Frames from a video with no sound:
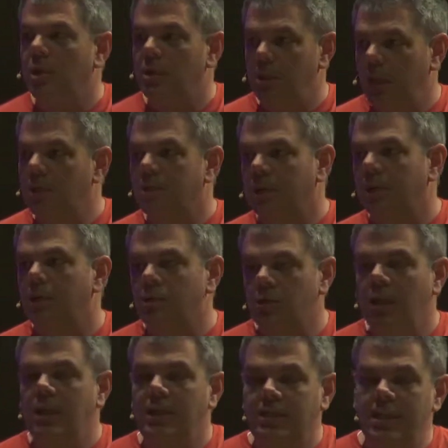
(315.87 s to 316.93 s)
Yeah, it's like a
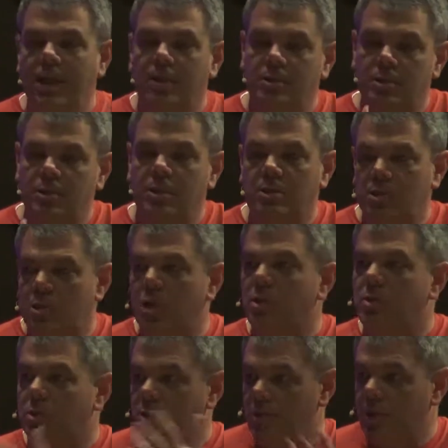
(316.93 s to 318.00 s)
shanty town. And so this
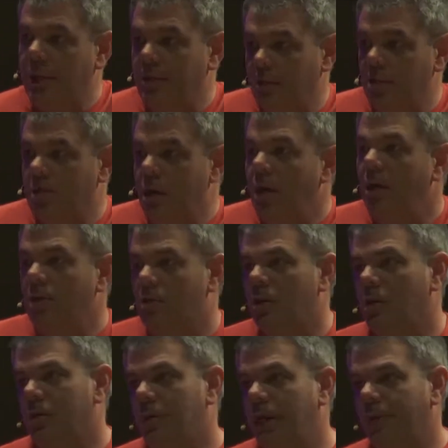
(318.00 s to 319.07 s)
church was trying to start a
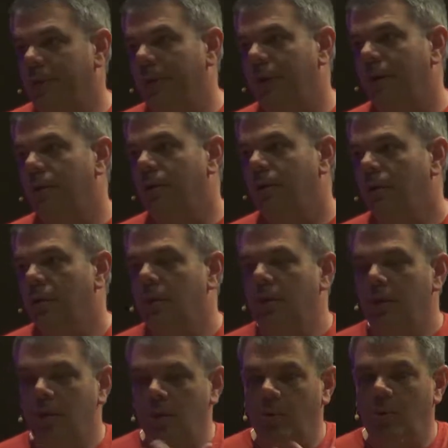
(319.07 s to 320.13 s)
church out there. And,
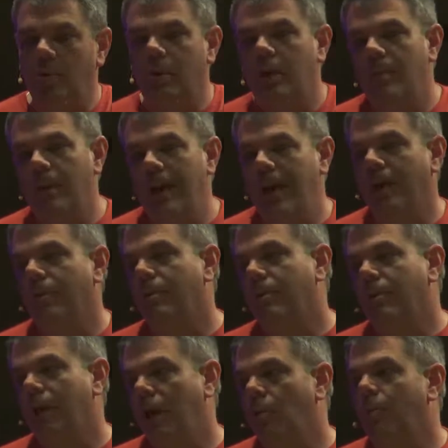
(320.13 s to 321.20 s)
we were coming out
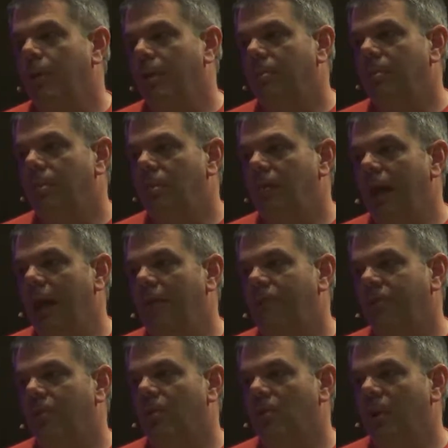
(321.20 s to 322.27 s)
and helping them do that
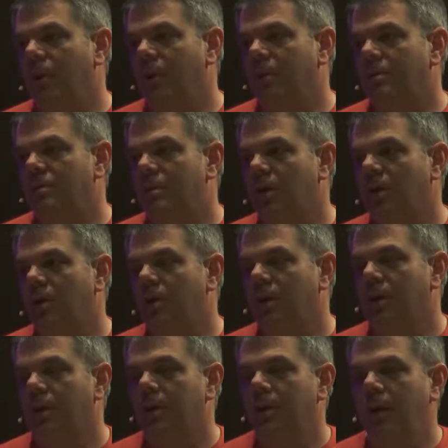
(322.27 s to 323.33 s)
for a week. And so
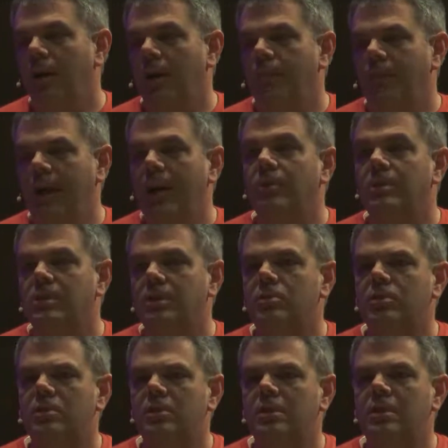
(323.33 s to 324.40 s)
that was
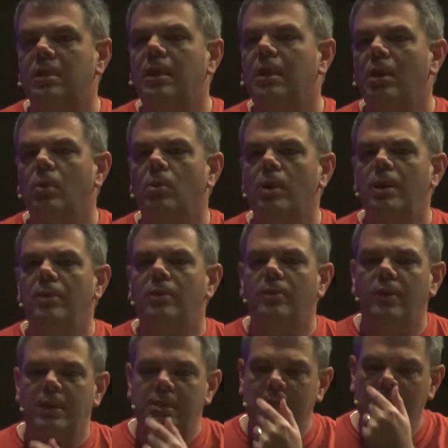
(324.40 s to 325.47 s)
interesting. One of the
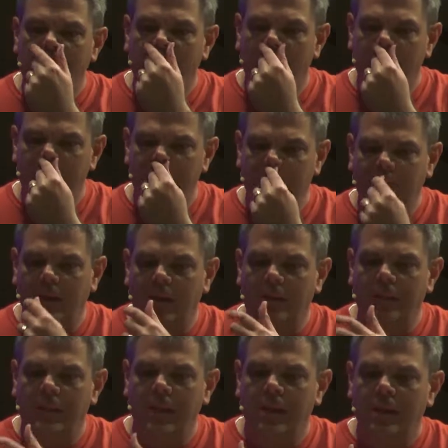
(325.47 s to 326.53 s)
things I've always
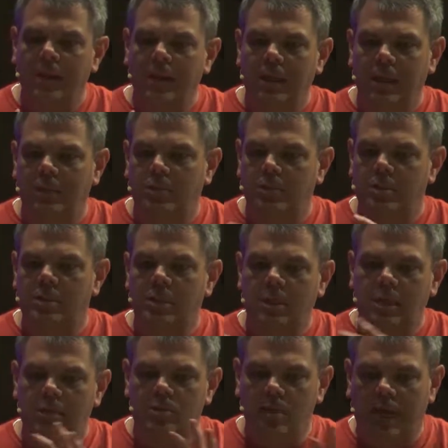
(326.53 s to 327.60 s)
found interesting
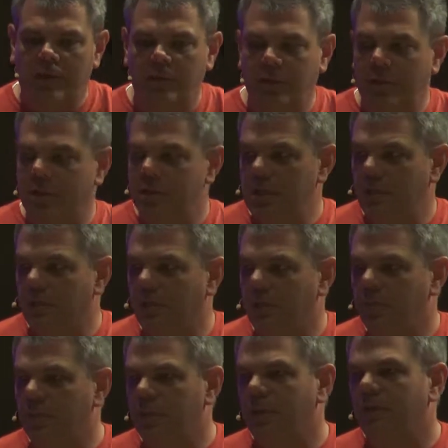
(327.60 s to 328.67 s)
in traveling to
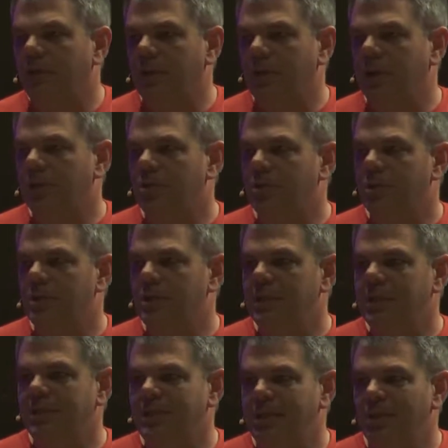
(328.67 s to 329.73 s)
several different countries
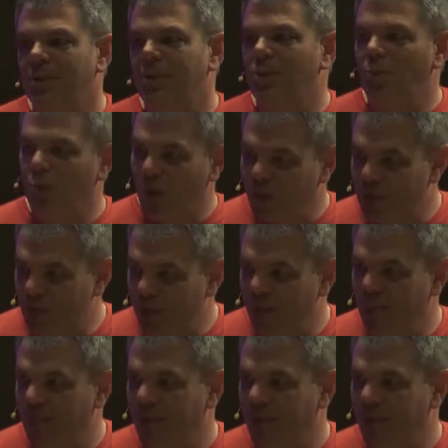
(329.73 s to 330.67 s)
is hearing worship